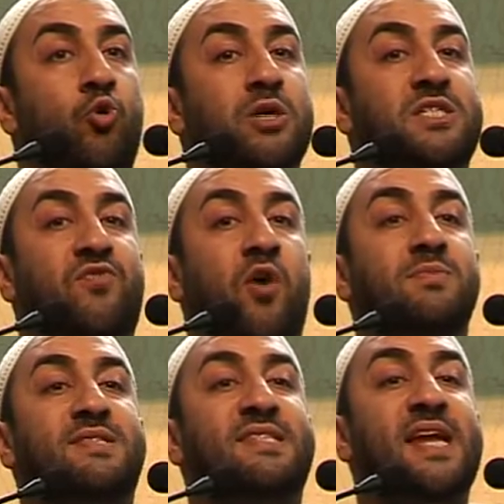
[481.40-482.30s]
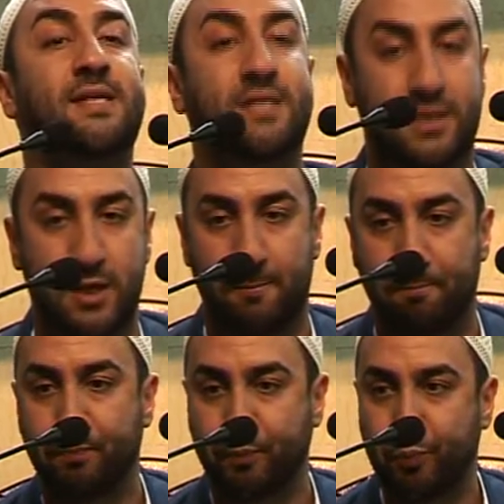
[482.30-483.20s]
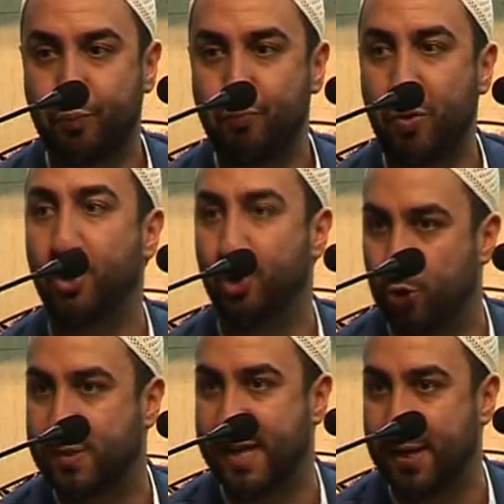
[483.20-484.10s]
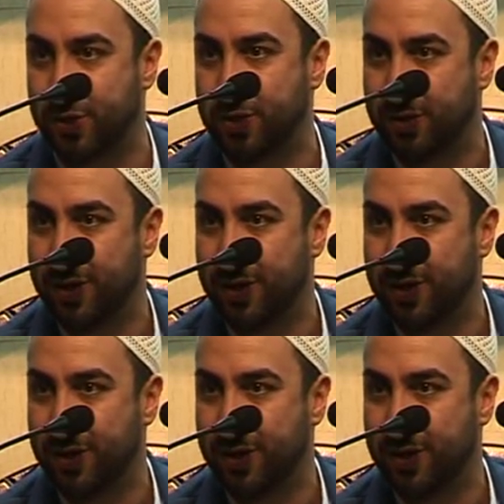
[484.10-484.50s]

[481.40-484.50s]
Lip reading: was from Sindh. You know Sindh?